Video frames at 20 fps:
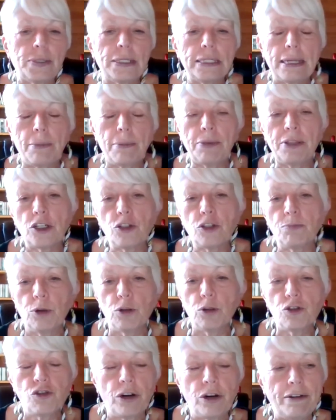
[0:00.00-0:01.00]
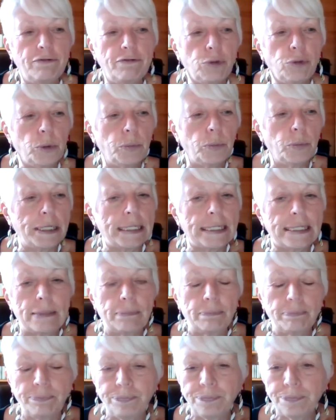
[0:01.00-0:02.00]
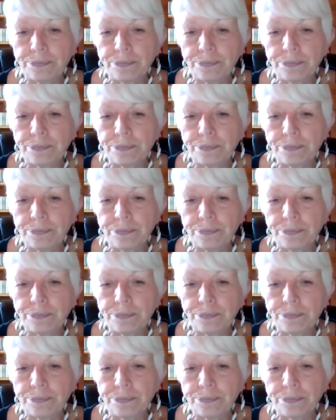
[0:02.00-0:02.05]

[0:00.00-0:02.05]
with some of the more straightforward ones.